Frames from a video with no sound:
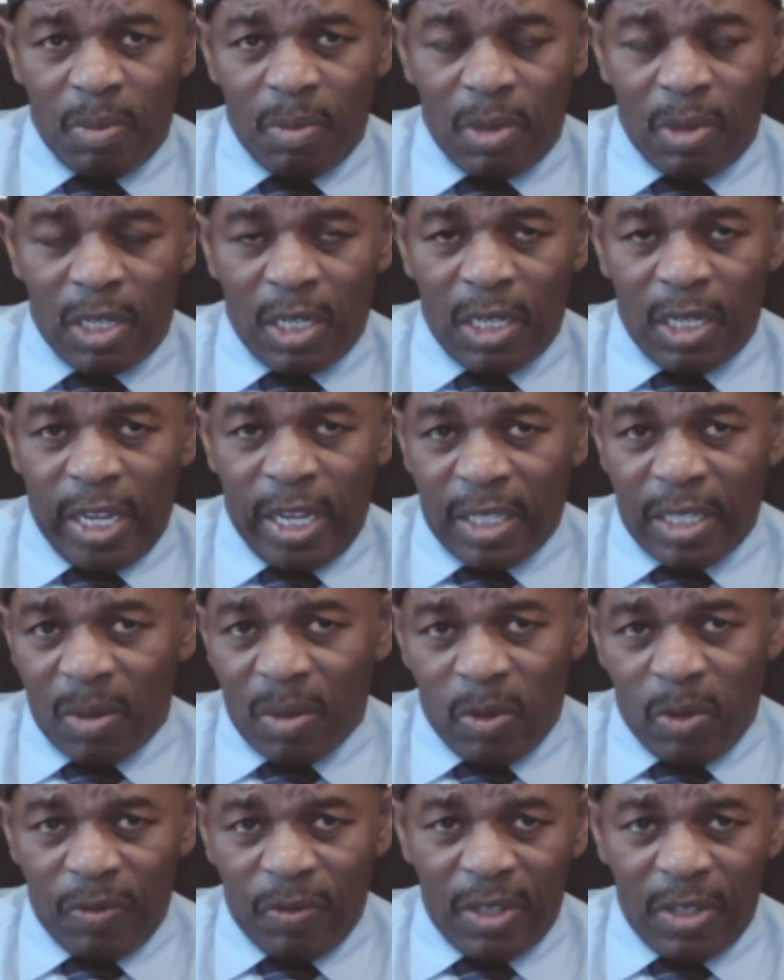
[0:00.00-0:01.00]

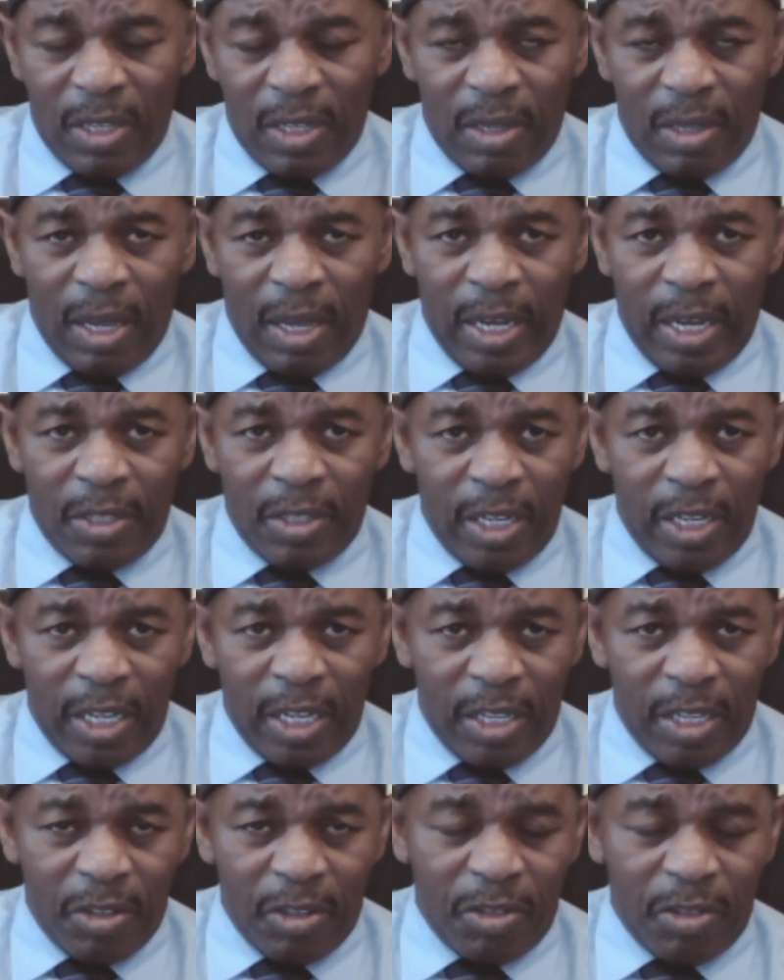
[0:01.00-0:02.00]
connected with the
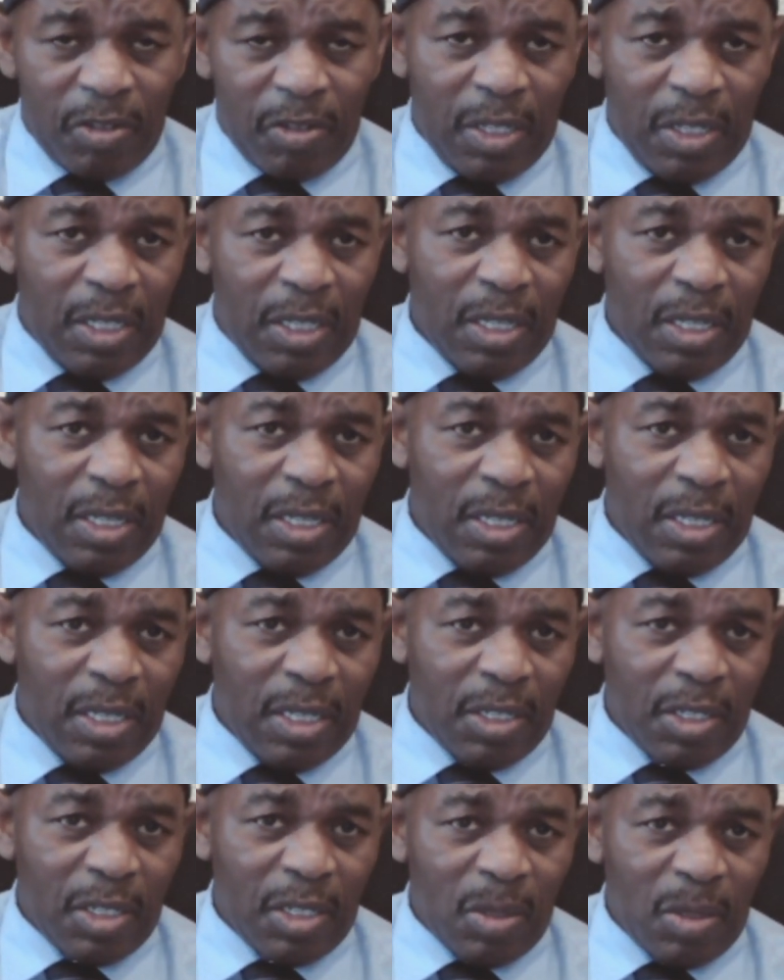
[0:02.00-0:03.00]
high-tech industry.
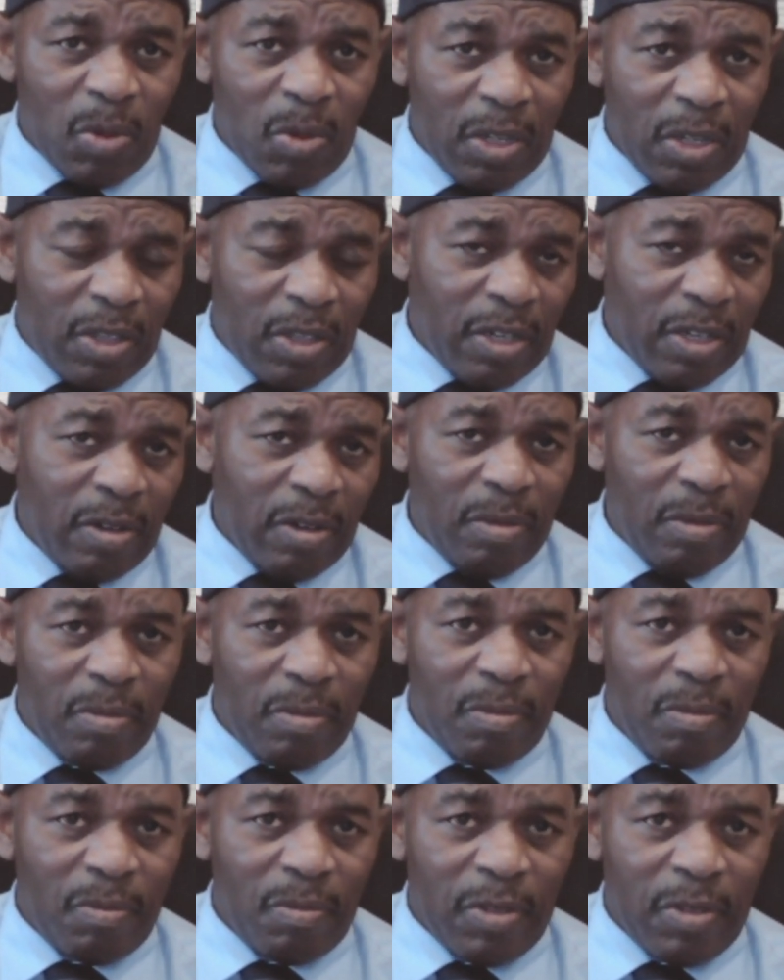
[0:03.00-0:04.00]
She's one of their
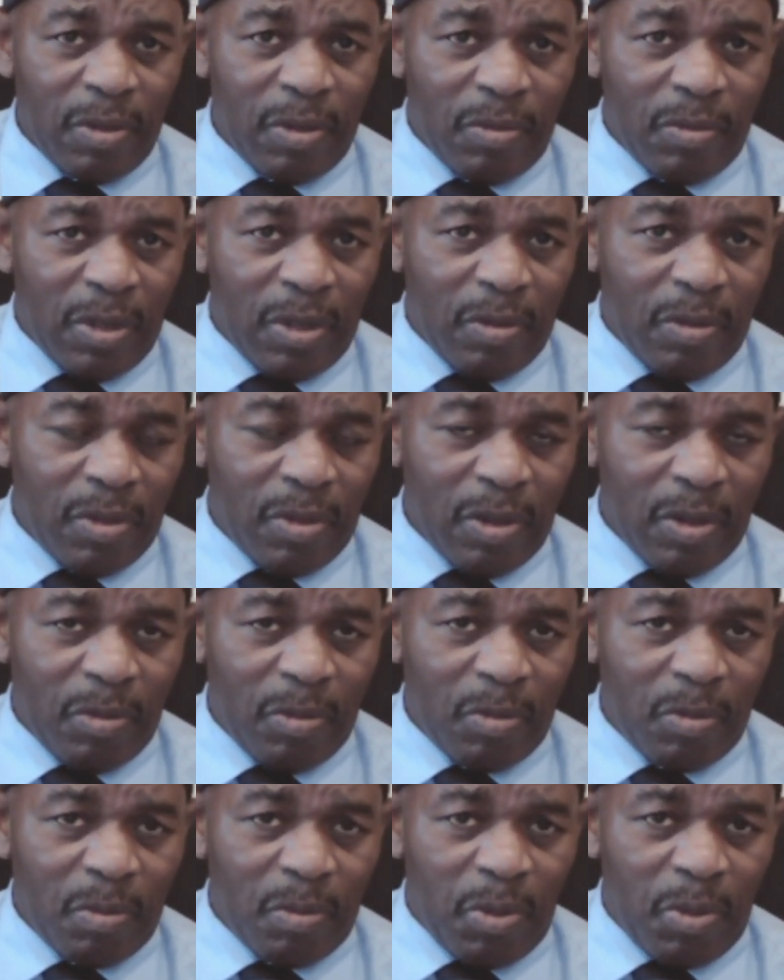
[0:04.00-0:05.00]

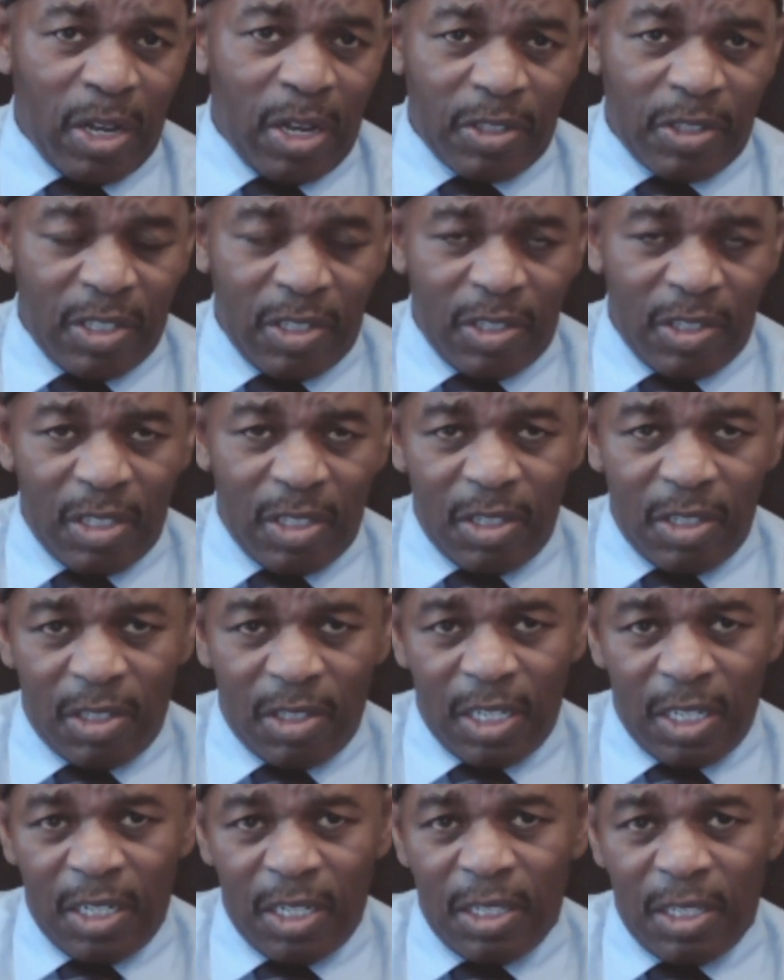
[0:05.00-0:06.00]
proxies in the
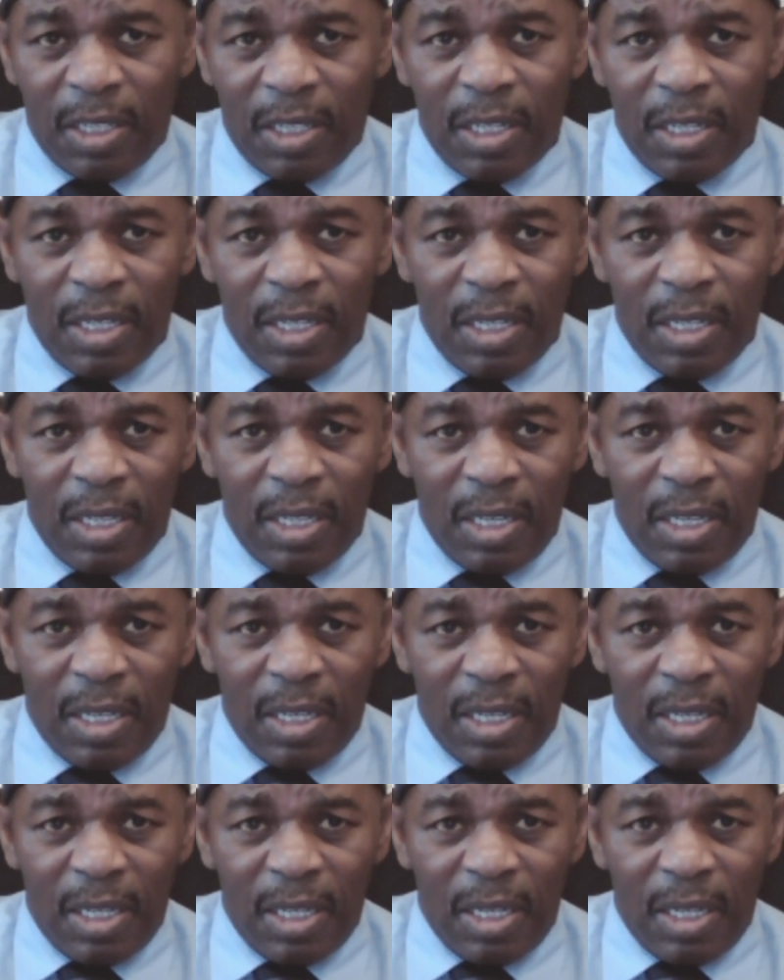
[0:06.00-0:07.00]
Senate,
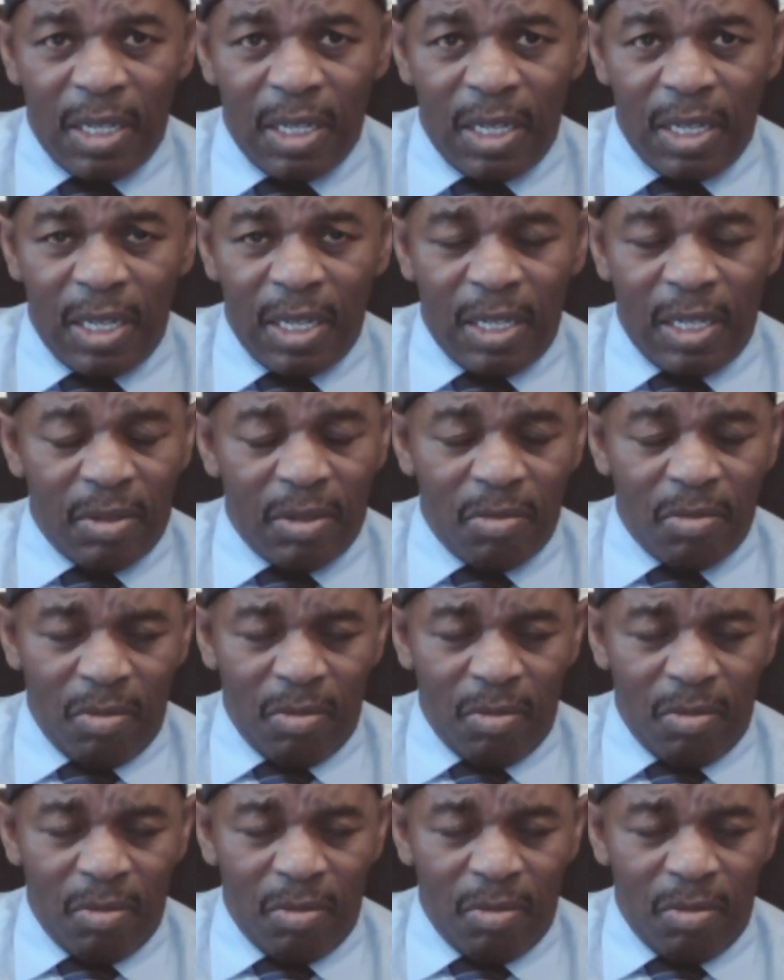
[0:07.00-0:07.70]
and